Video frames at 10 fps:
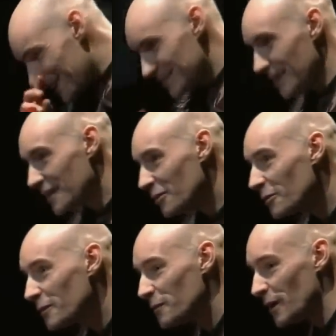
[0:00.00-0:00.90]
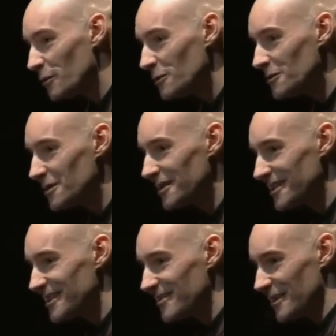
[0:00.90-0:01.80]
Take out all the vowels.
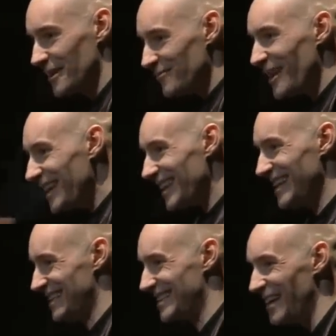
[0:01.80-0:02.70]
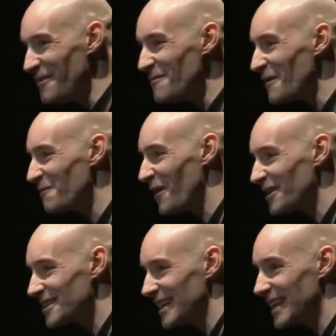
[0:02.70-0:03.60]
Right? Write this down, for
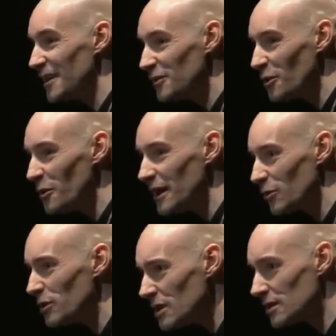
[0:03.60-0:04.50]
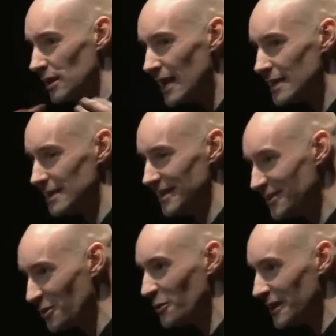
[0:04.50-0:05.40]
fuck's sake, and do it. Don't just listen,
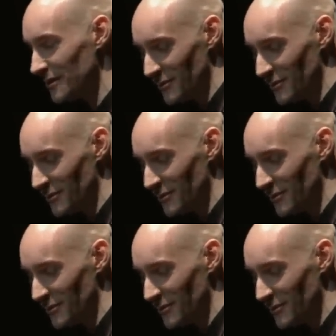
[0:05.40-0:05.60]
do it,